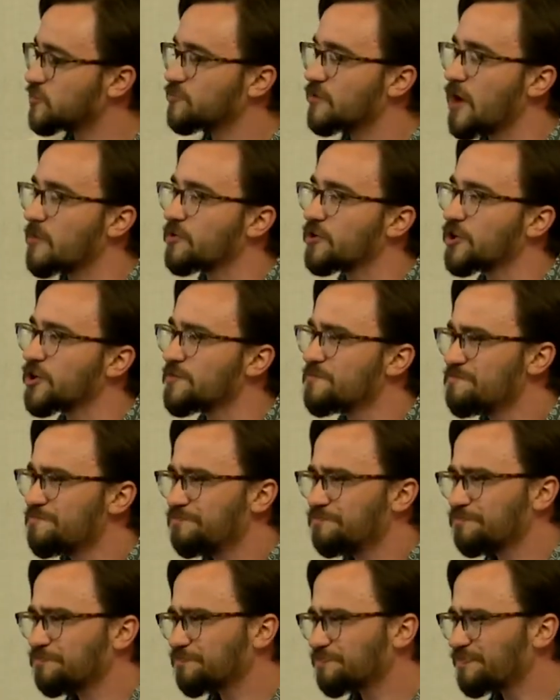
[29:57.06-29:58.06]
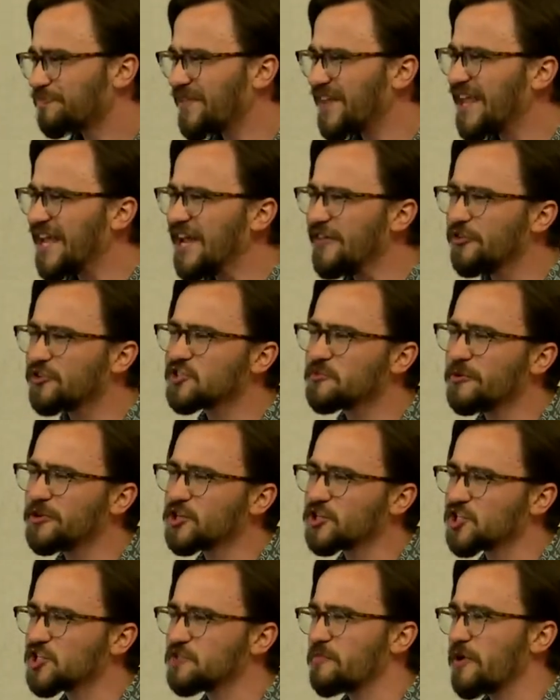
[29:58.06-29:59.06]
property And there's a bunch
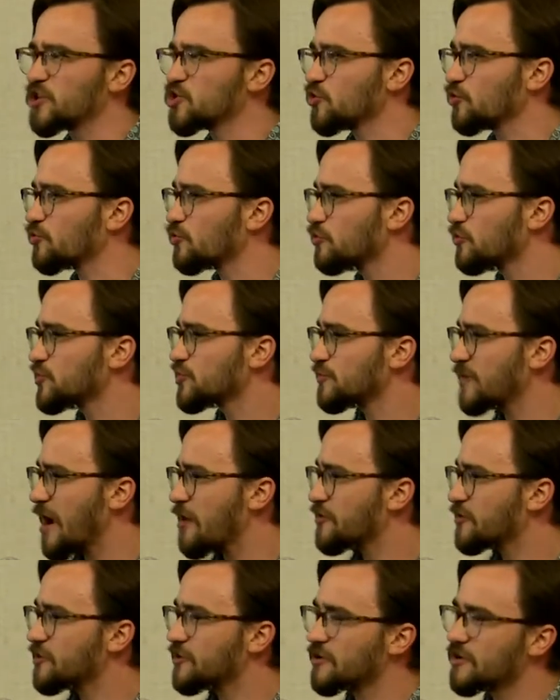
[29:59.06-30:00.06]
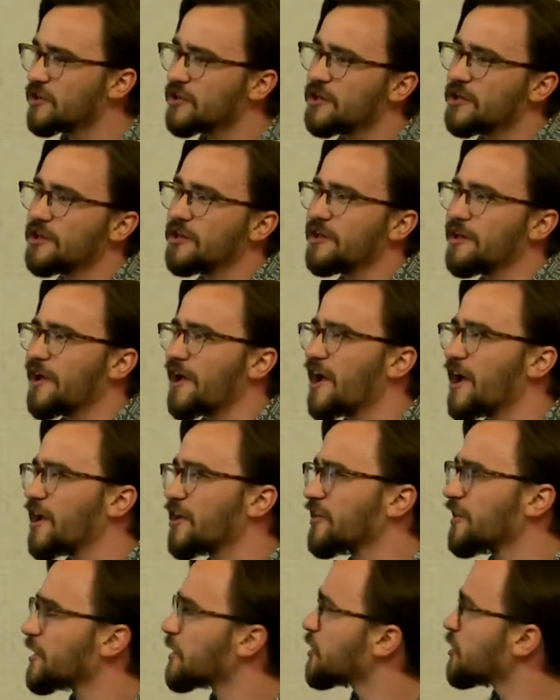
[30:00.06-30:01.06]
of special rules around it.
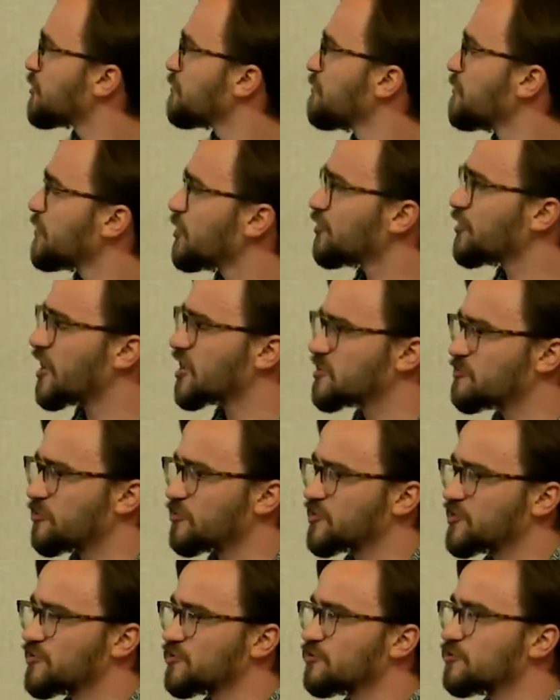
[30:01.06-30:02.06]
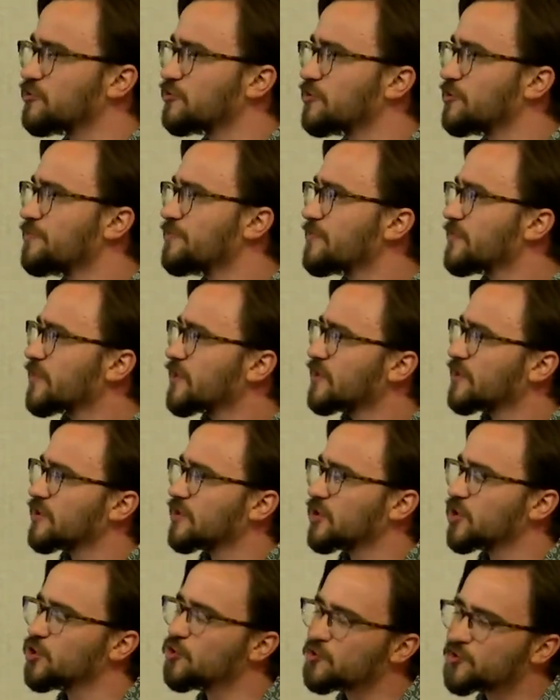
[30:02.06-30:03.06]
Like you're not supposed to
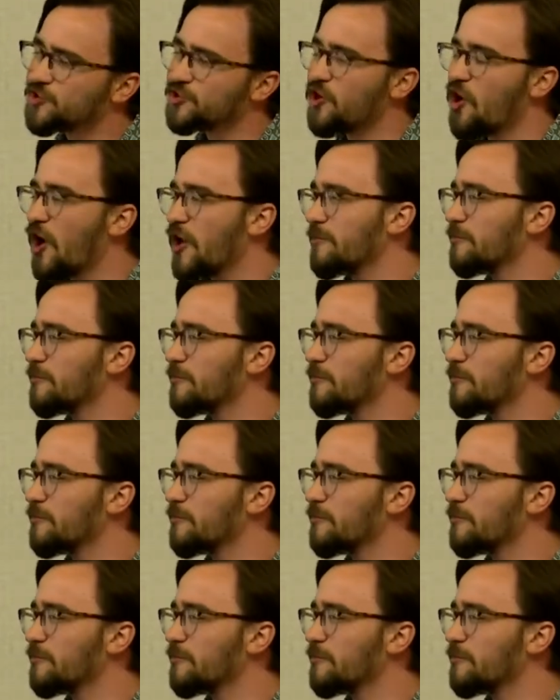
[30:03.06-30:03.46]
use it on